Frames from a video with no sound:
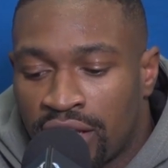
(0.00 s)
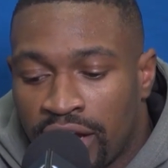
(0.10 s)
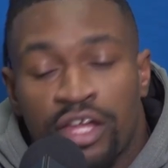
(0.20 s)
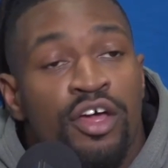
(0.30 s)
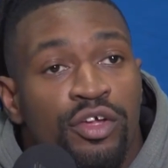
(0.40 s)

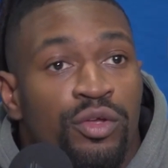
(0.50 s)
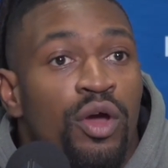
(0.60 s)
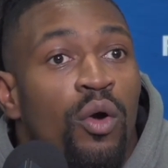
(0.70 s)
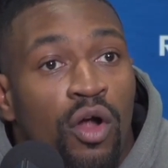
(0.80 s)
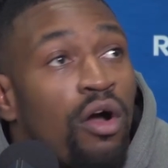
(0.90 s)
like, you
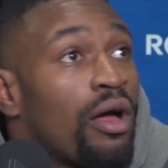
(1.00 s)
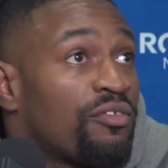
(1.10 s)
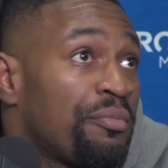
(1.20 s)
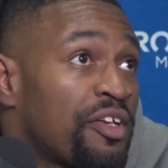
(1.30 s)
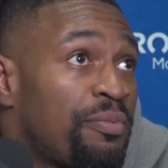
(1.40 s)
know, it all
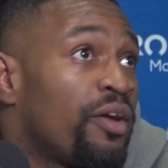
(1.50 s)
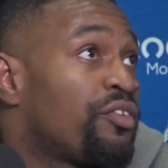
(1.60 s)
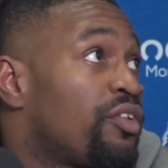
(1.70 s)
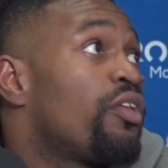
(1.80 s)
comes from experience.